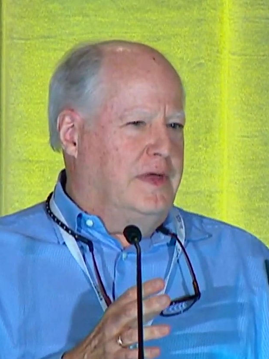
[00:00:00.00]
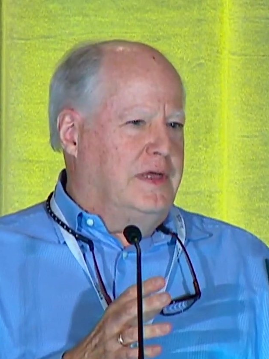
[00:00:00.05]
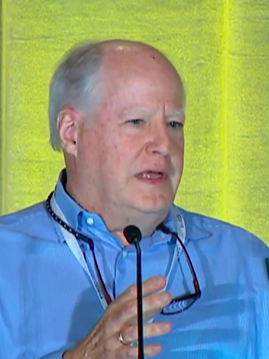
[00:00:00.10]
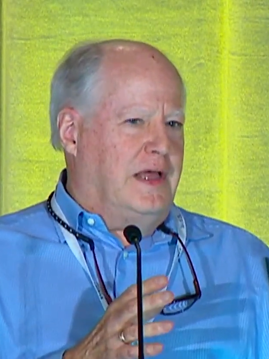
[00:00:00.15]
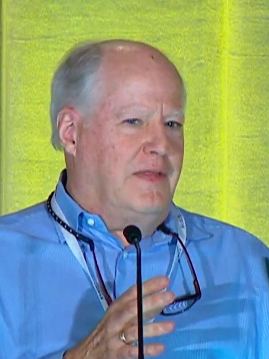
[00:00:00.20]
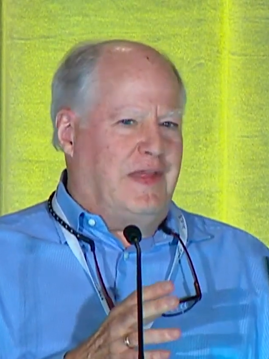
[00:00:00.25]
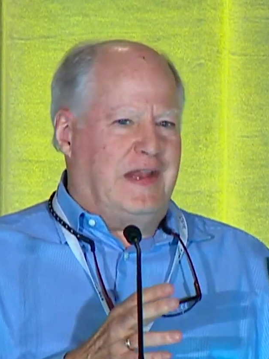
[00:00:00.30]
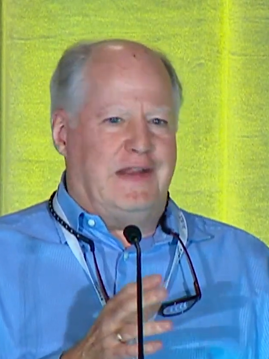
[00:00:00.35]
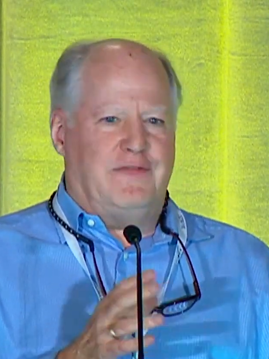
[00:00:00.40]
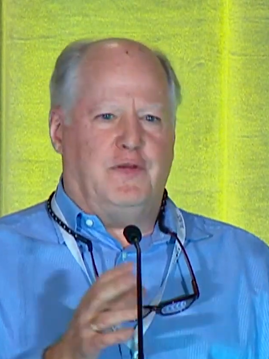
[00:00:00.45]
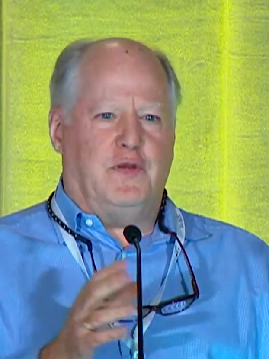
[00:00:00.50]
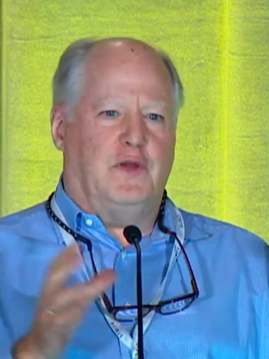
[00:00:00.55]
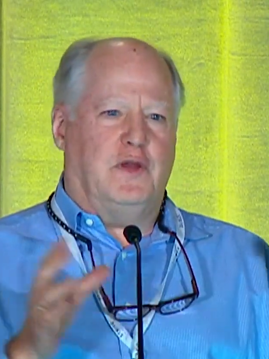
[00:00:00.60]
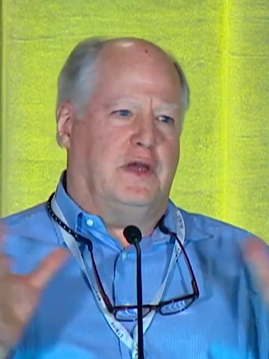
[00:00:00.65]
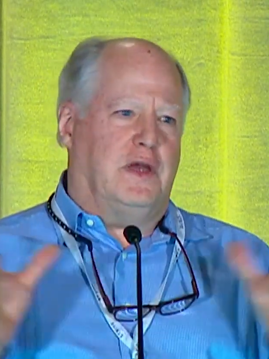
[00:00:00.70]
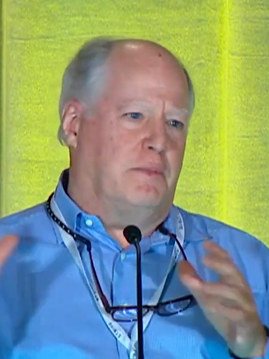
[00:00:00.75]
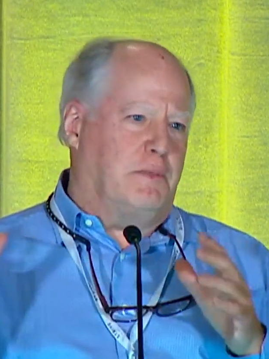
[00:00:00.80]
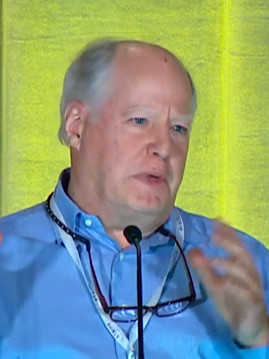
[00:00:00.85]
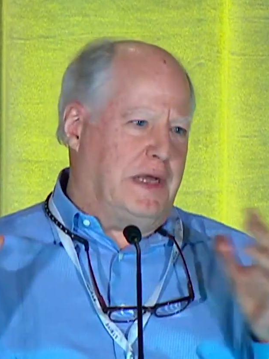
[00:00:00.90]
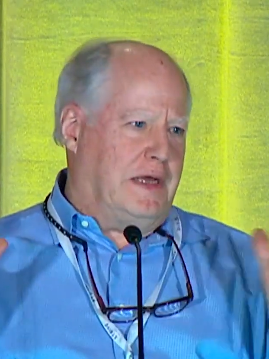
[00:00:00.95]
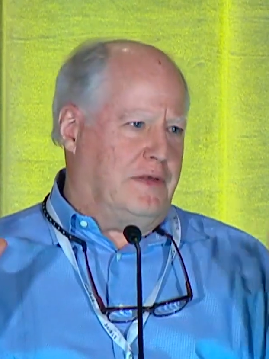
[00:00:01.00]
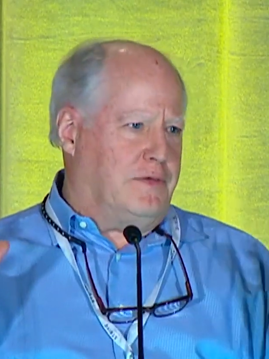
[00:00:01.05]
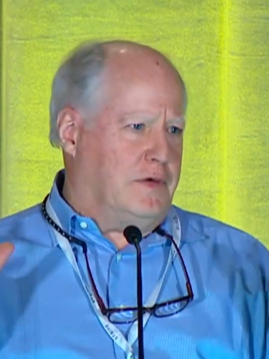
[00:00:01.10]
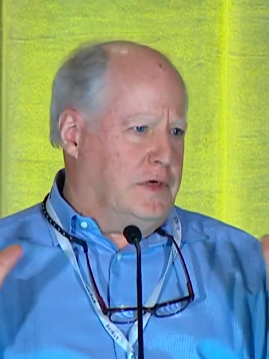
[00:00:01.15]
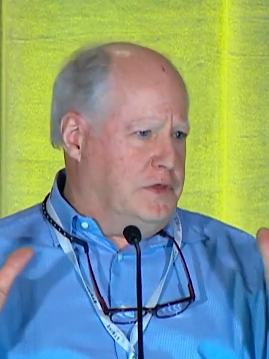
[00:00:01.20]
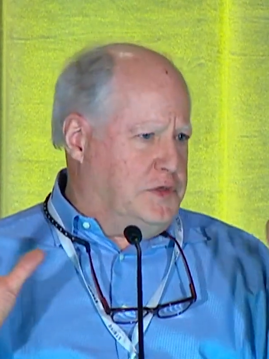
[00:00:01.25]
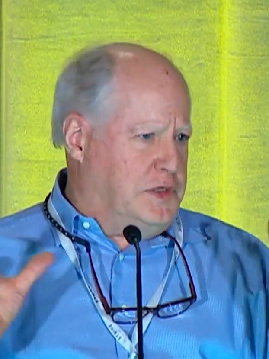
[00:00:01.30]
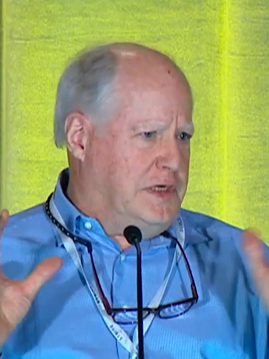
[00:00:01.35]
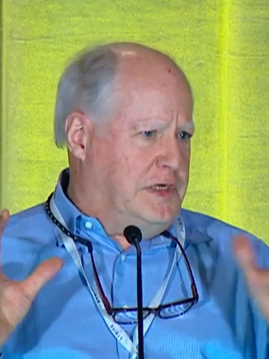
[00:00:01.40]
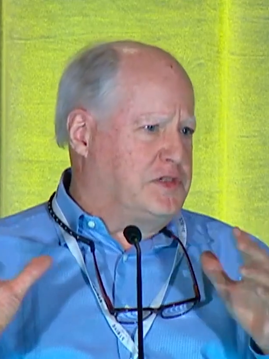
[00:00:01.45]
And then if you can come together
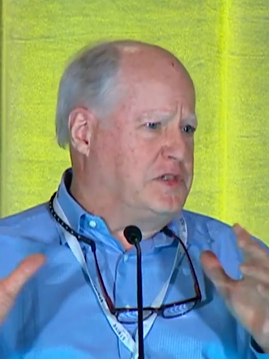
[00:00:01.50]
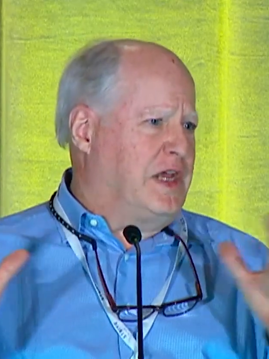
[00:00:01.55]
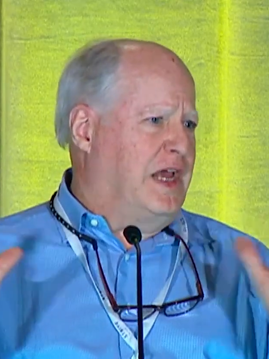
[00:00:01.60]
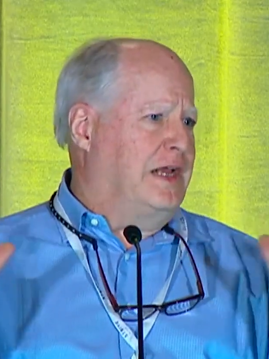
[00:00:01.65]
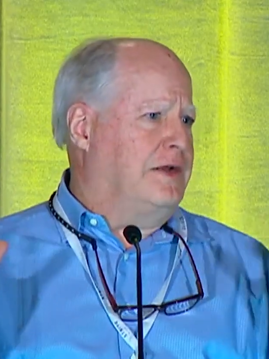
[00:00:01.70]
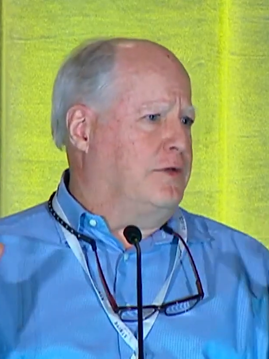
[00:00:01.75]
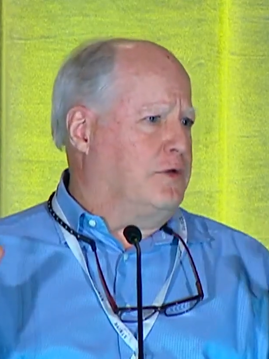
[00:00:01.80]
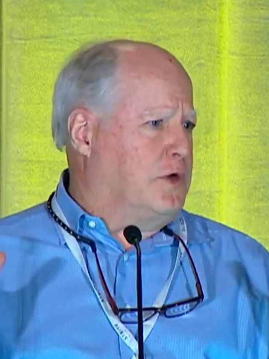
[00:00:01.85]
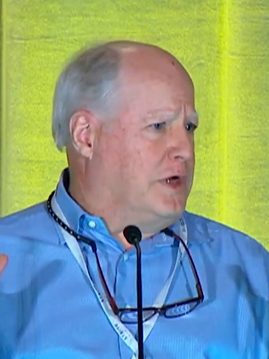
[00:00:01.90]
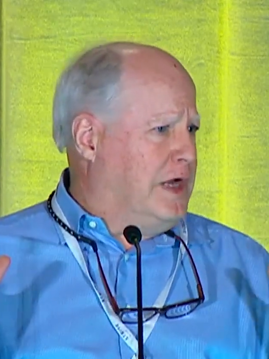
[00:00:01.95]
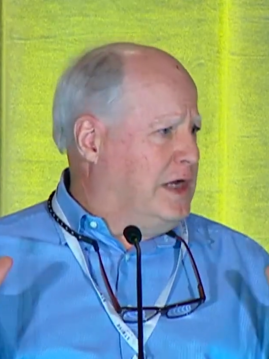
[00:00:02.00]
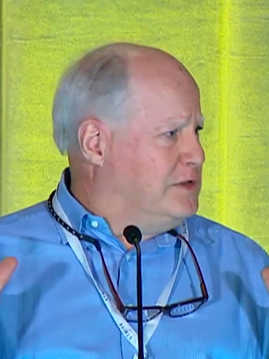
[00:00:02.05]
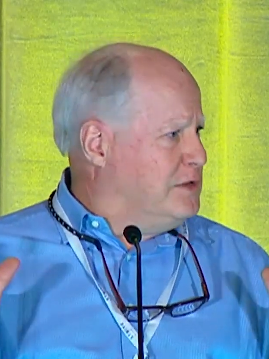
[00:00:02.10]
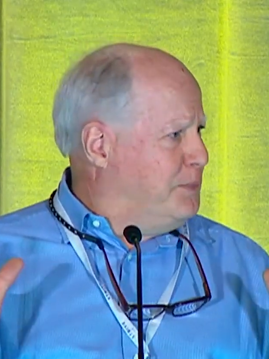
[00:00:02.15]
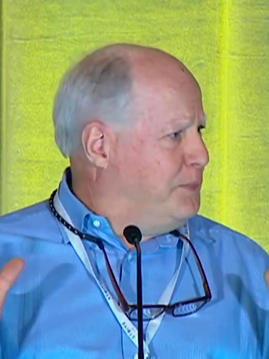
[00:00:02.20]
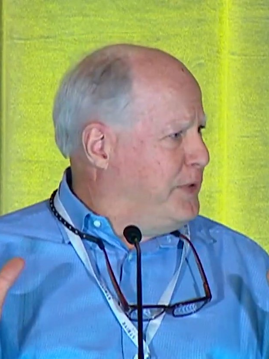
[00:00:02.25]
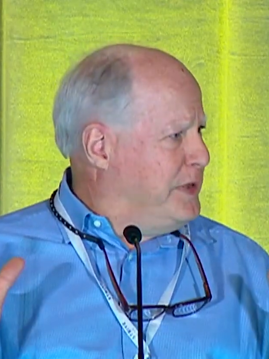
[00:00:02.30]
at GSA and other kinds of